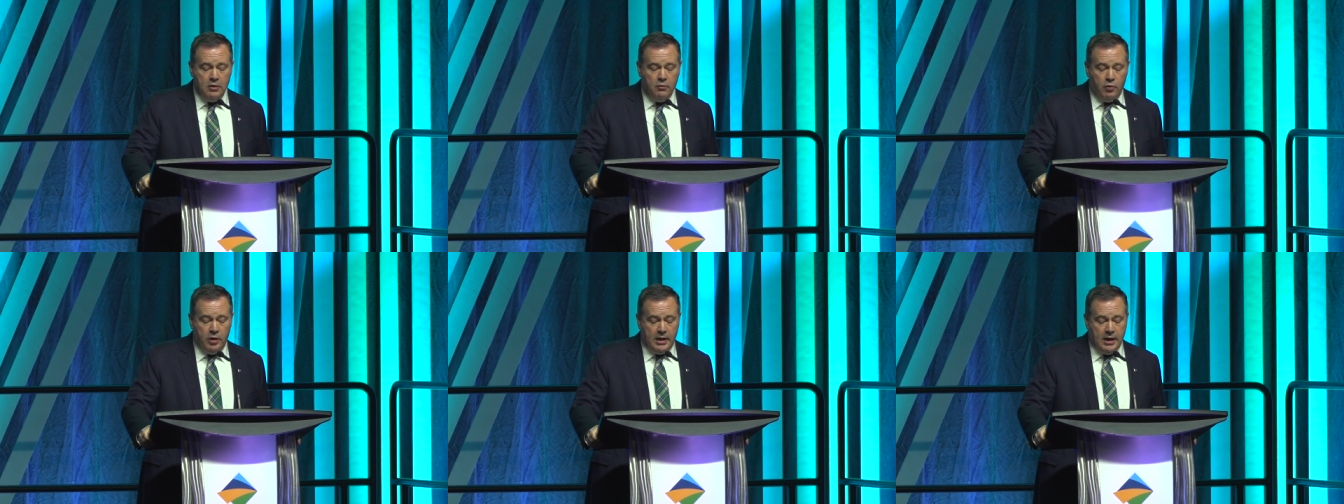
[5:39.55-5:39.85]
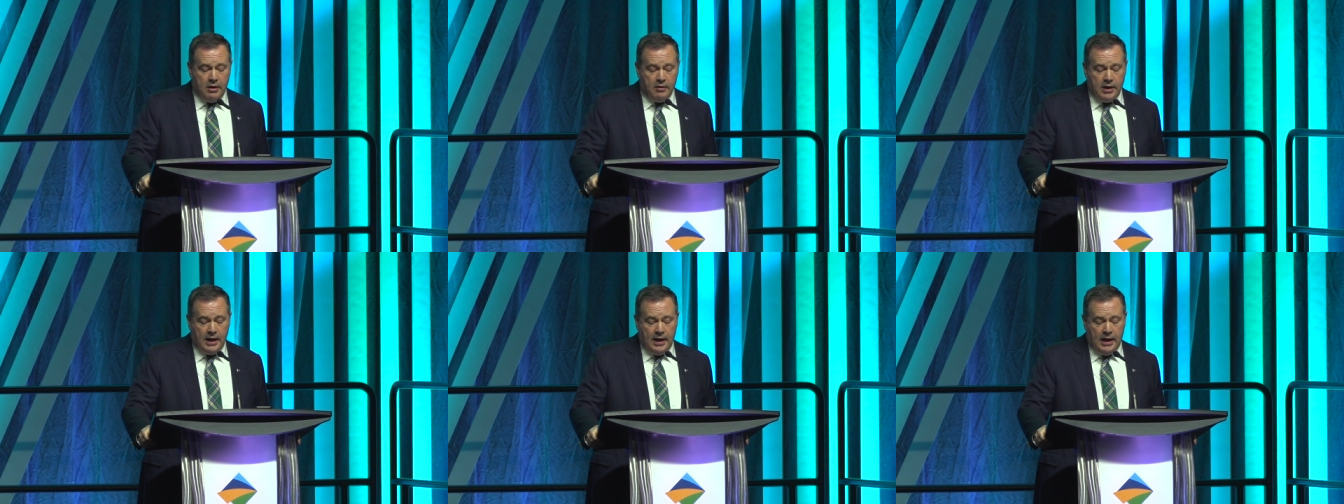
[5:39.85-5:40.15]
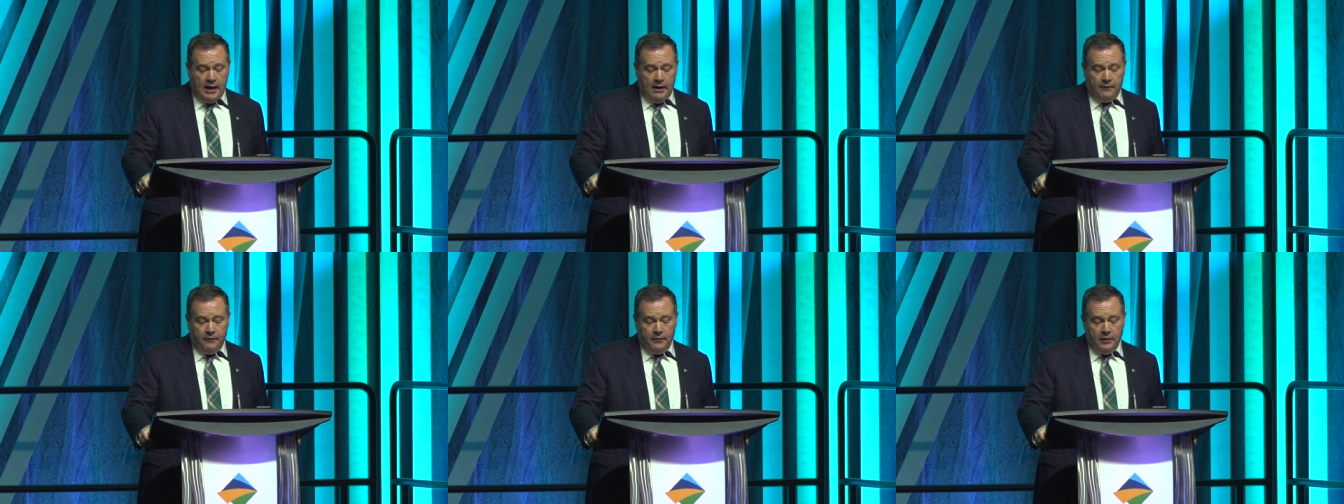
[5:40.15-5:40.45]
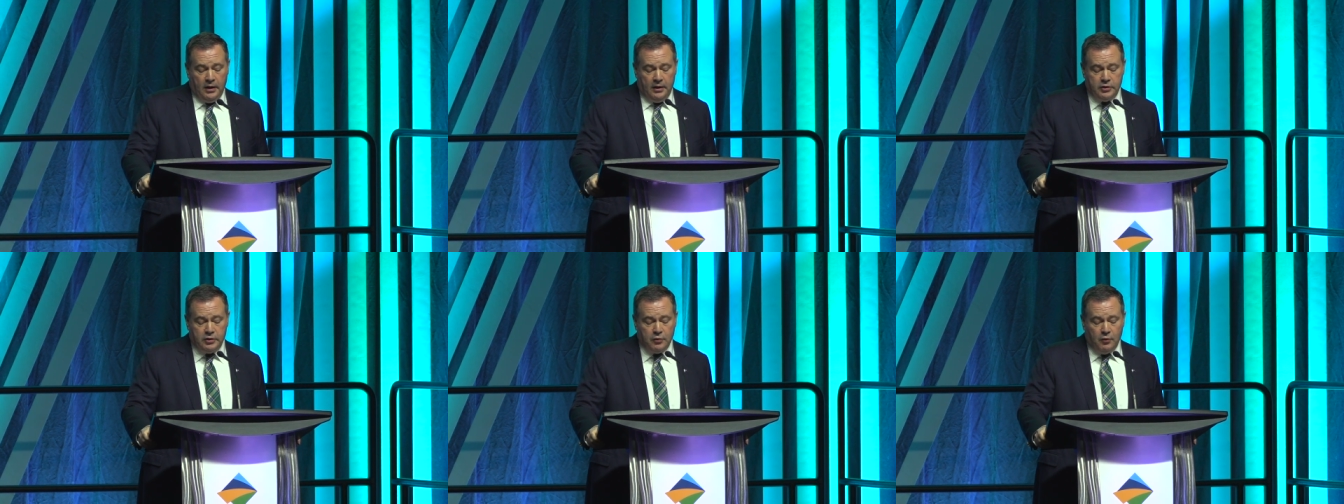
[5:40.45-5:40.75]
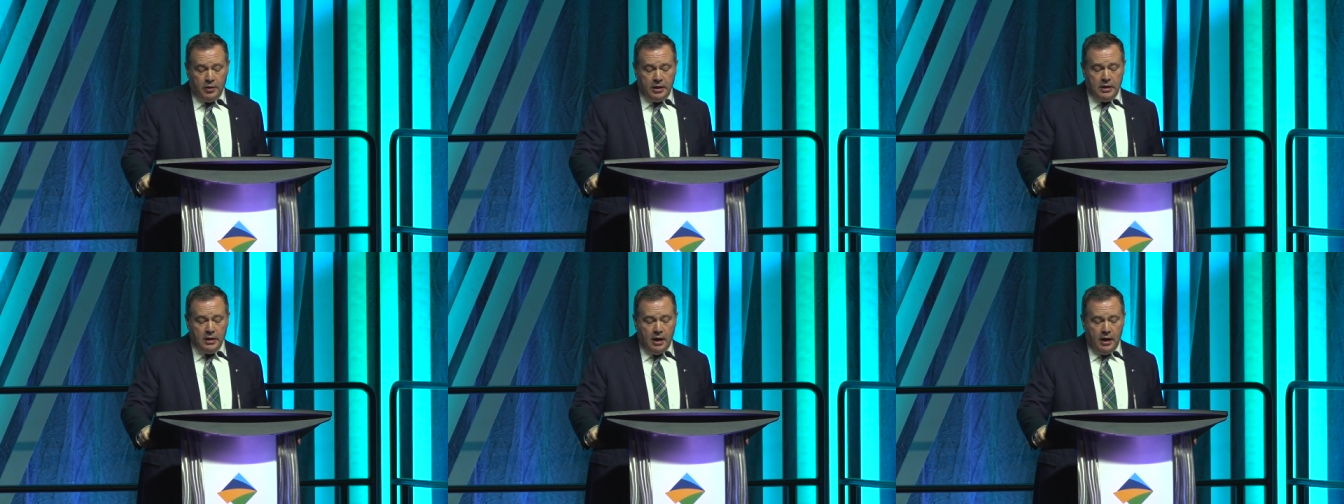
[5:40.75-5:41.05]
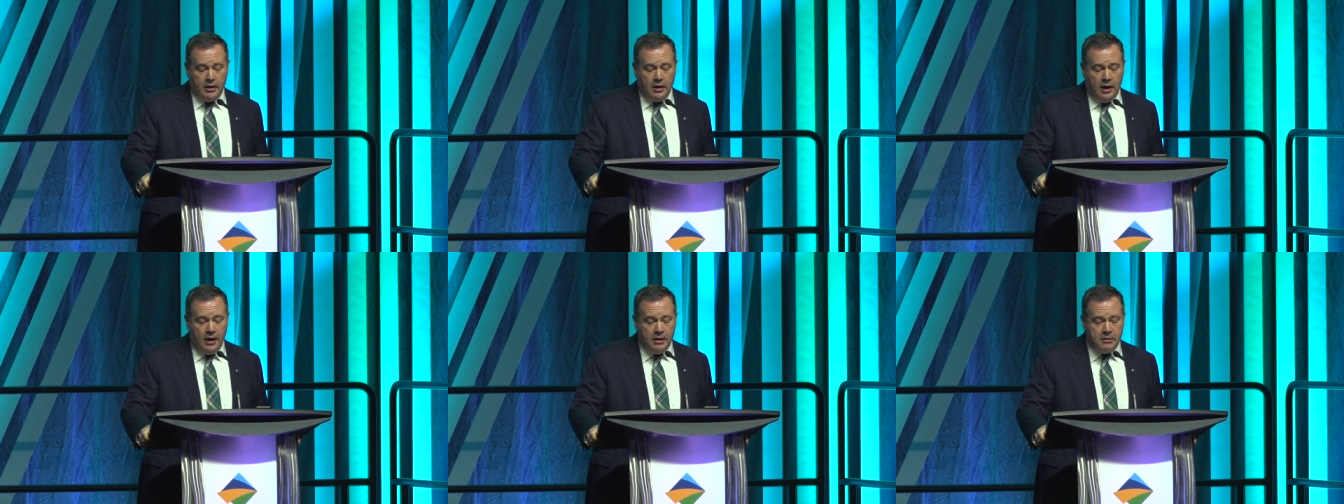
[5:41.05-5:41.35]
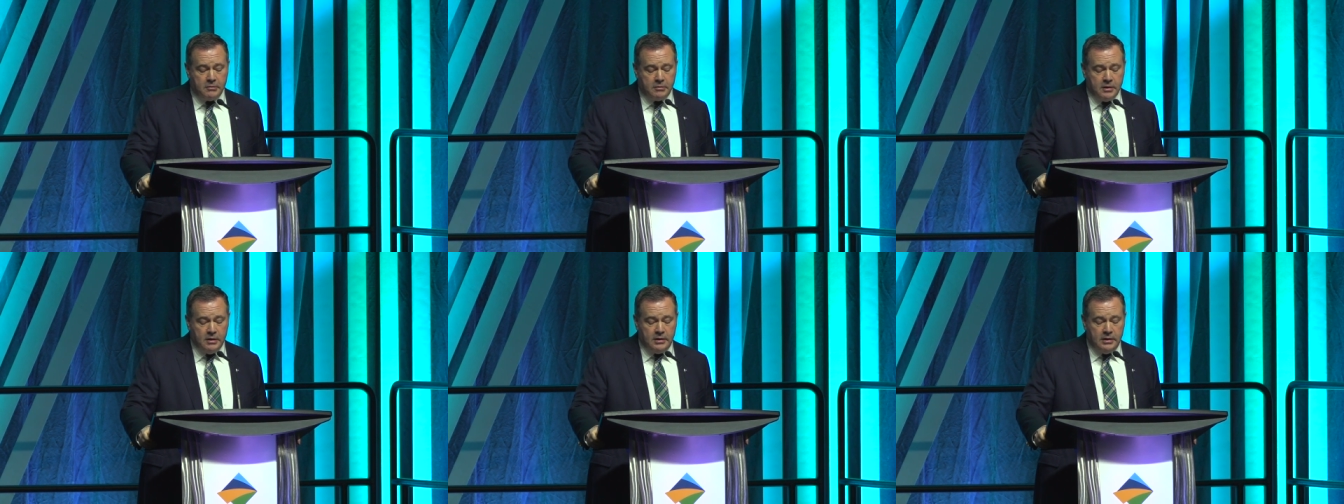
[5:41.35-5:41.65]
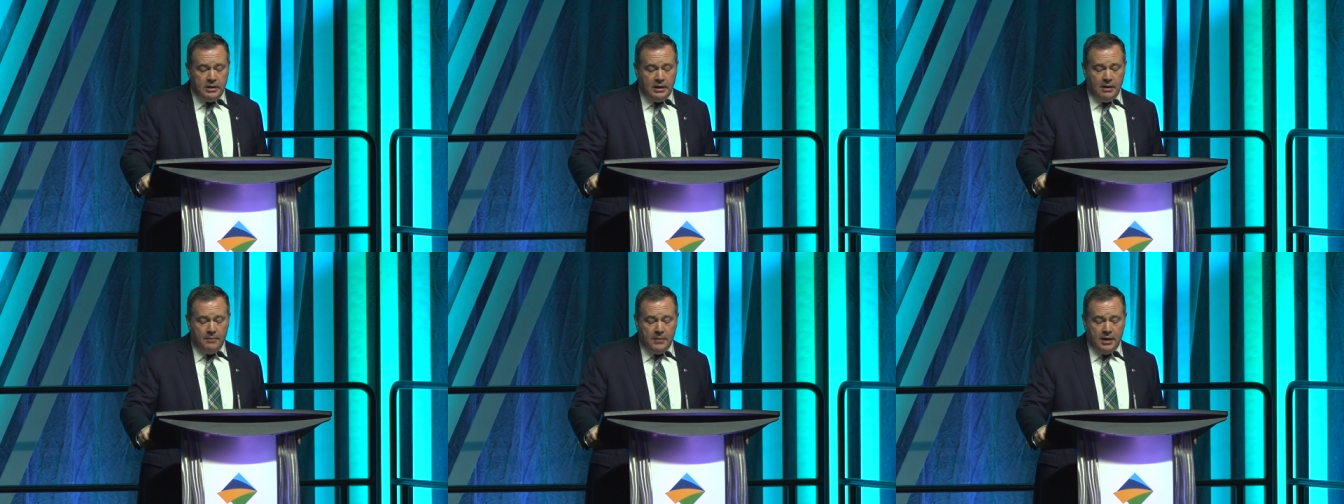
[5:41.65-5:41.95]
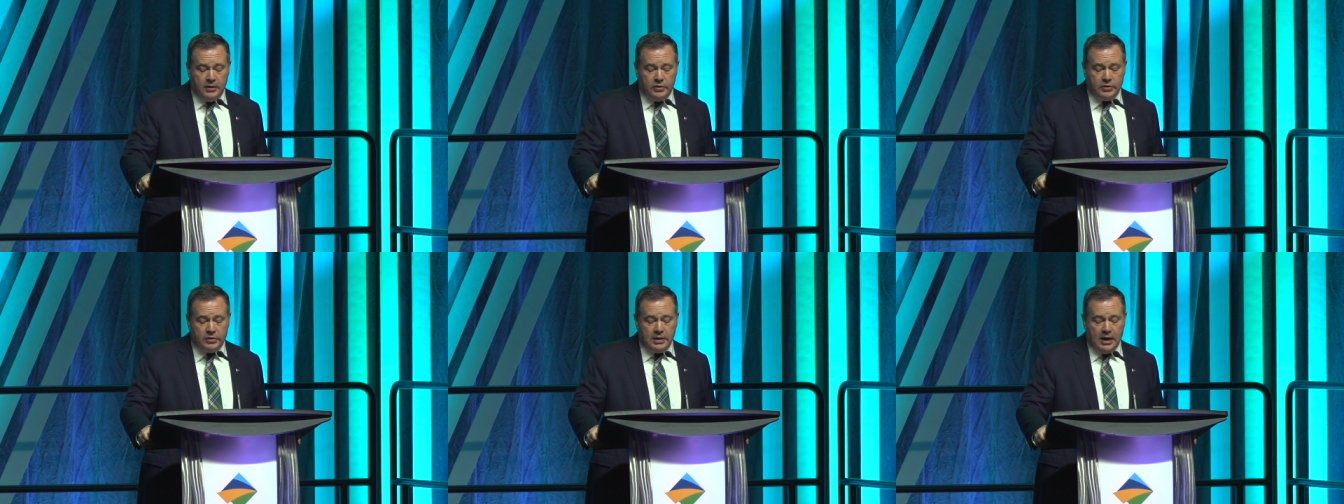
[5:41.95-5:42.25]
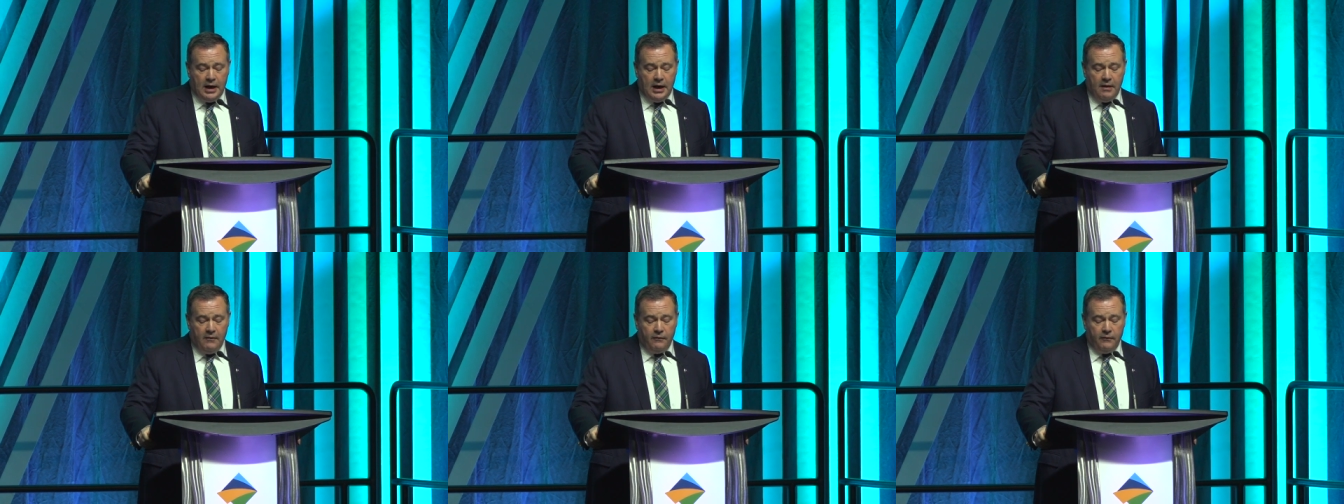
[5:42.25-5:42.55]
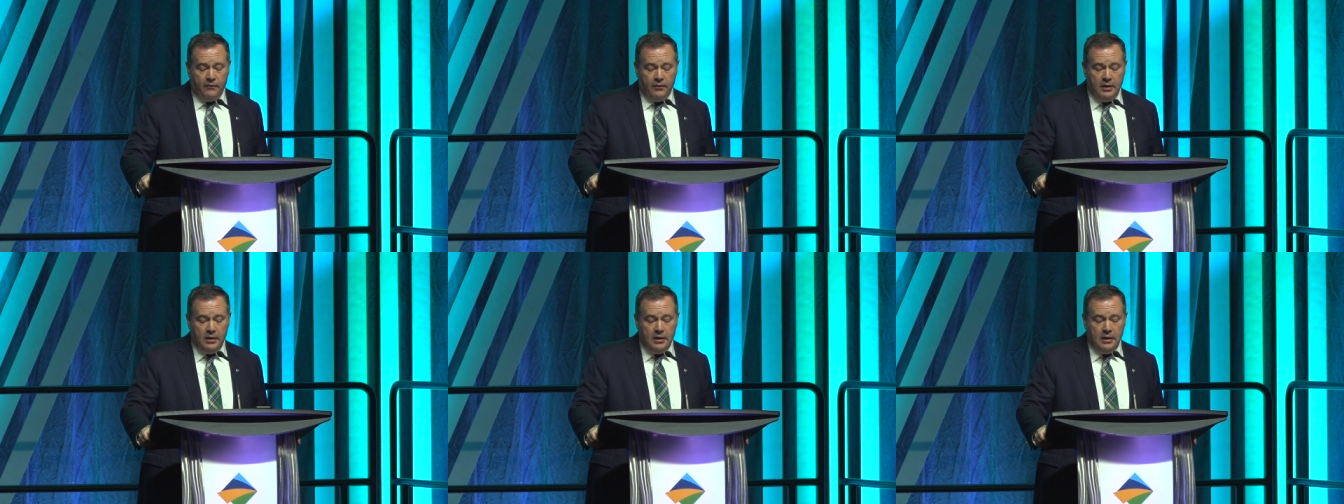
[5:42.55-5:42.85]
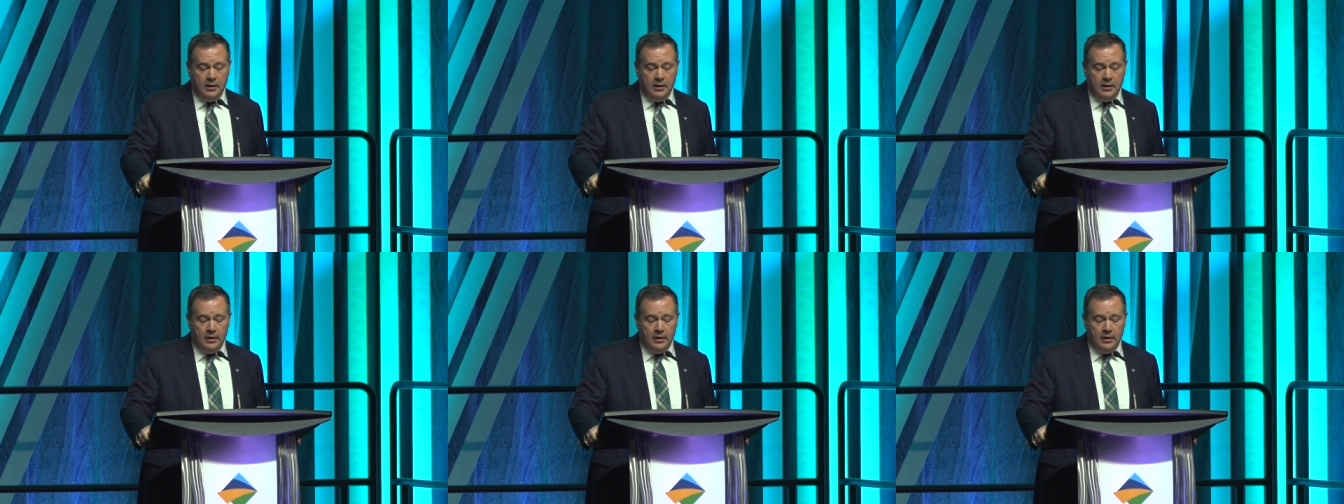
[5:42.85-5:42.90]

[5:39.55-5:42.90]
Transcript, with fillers: We now have uh, 2,900 EMS staff